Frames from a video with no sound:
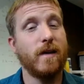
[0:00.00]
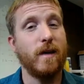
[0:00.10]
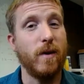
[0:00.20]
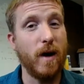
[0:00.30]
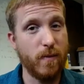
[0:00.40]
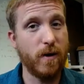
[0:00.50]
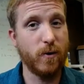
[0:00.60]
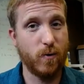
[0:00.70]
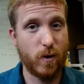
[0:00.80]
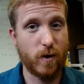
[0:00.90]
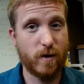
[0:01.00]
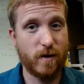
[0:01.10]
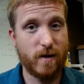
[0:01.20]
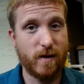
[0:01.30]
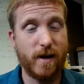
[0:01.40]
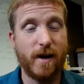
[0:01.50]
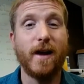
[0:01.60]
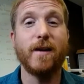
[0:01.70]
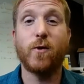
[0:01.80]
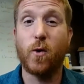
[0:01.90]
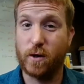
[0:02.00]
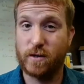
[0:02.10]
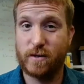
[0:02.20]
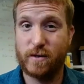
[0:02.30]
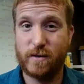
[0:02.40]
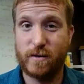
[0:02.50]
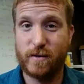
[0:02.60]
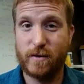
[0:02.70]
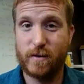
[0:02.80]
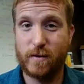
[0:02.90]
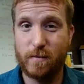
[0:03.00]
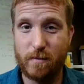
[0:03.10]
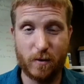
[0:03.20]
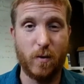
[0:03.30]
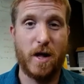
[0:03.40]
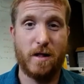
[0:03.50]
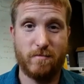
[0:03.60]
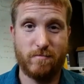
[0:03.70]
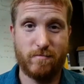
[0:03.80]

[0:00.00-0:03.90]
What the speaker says: keep up on your work, and of course, be well.